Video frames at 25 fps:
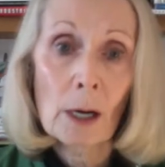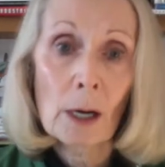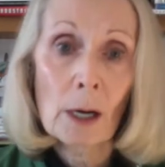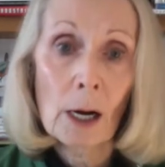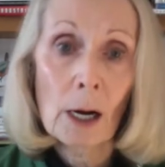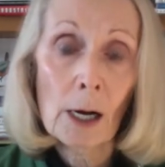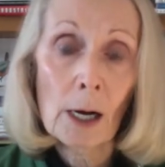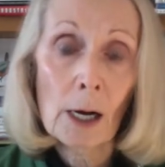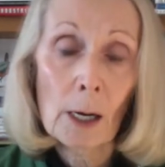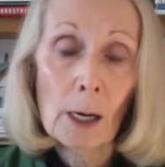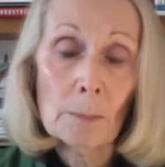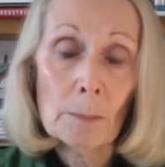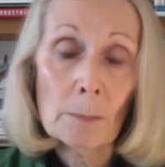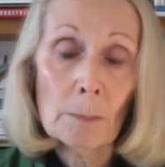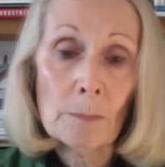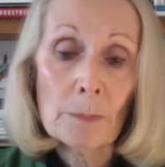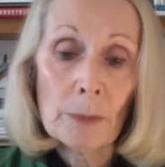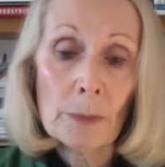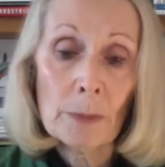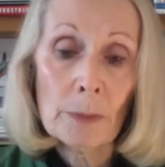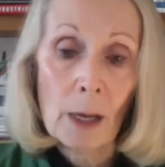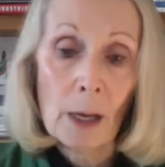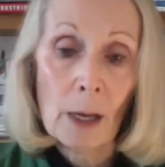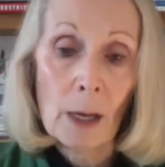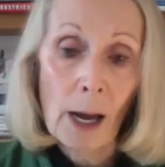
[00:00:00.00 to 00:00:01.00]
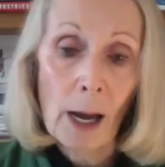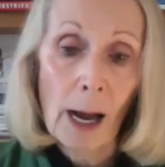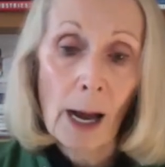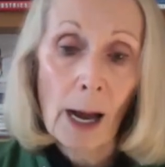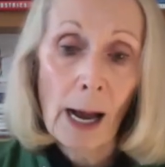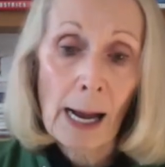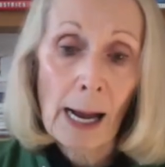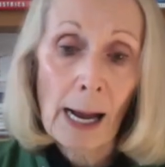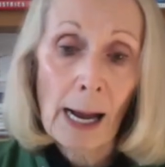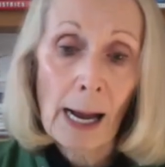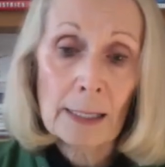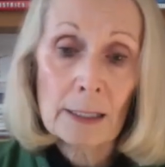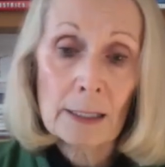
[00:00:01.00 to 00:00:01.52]
Um,
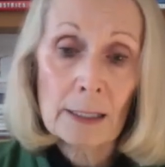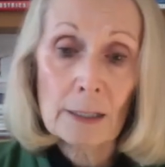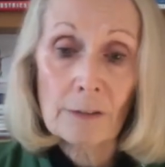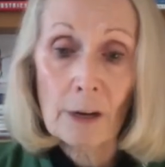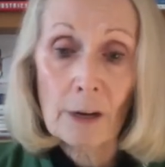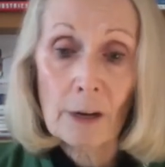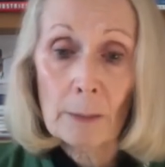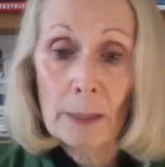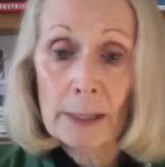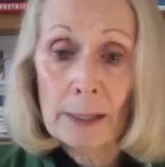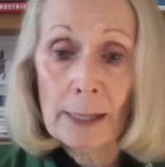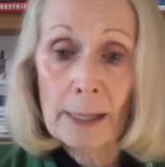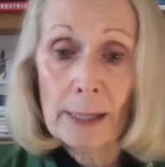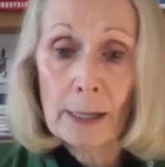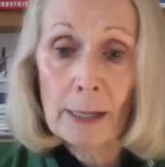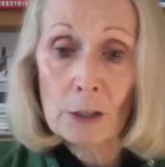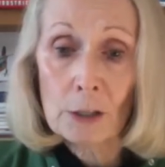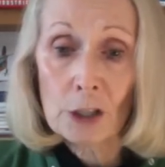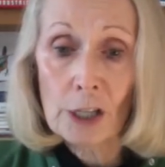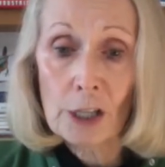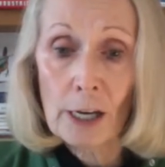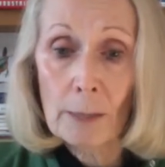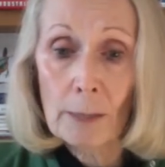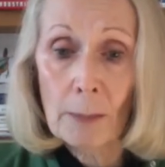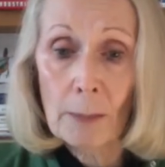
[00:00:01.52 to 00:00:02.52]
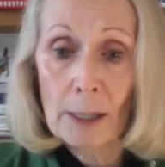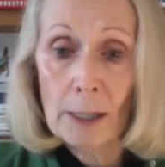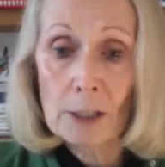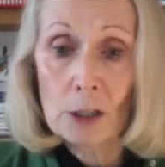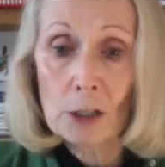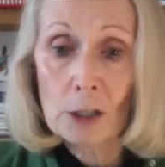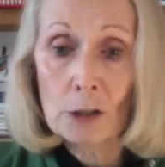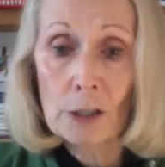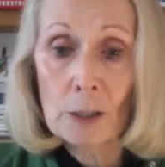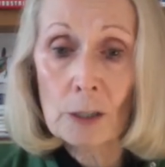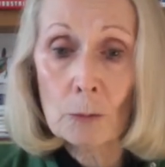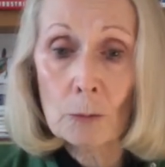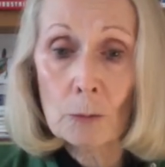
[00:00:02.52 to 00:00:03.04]
and if I may now share my
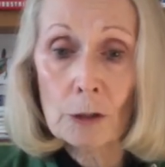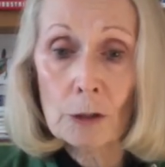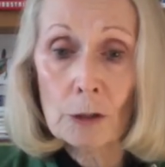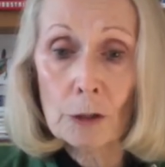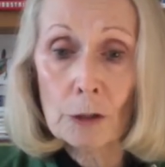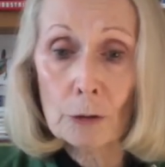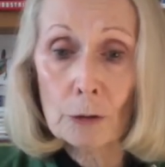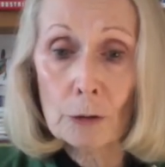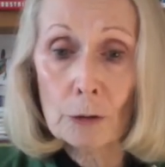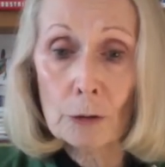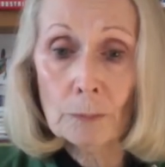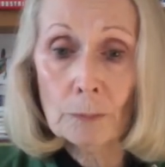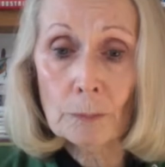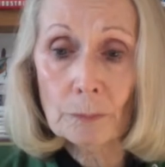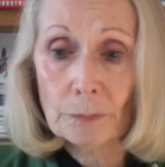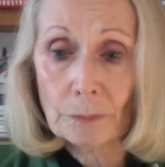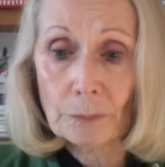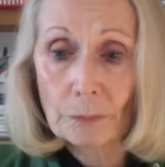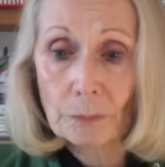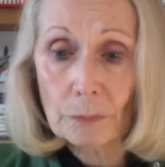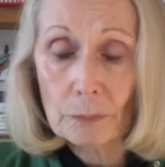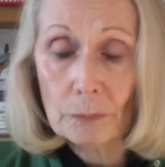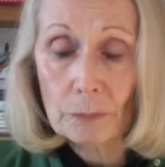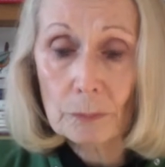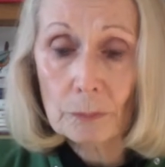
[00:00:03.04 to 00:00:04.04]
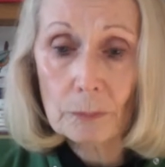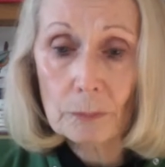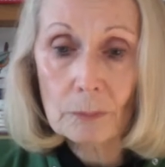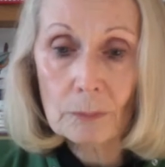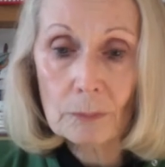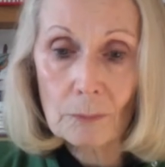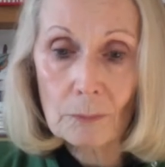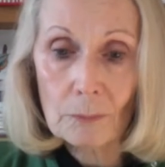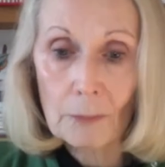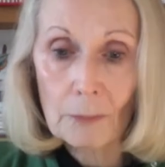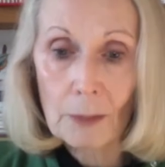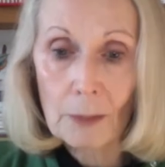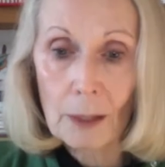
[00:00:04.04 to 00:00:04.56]
screen with you,
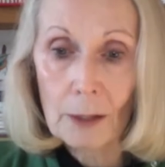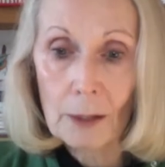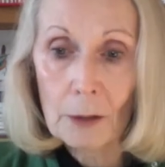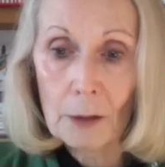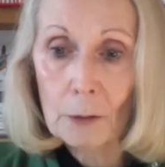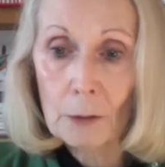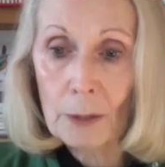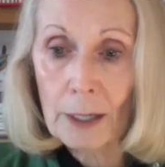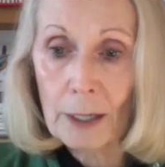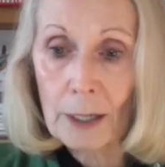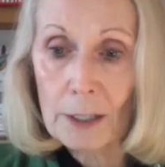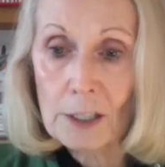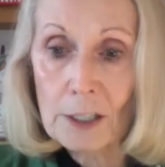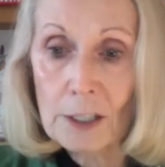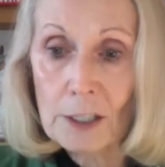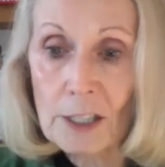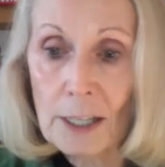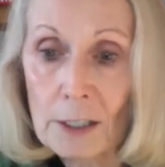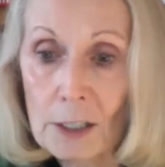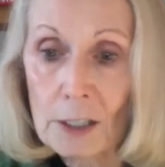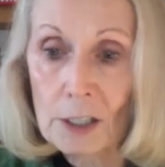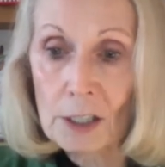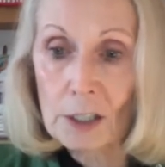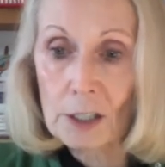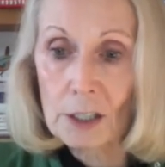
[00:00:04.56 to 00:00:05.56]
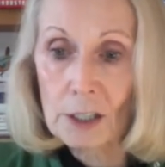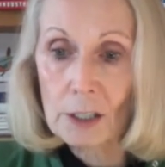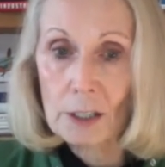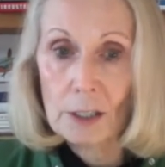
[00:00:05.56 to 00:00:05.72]
you'll get a sense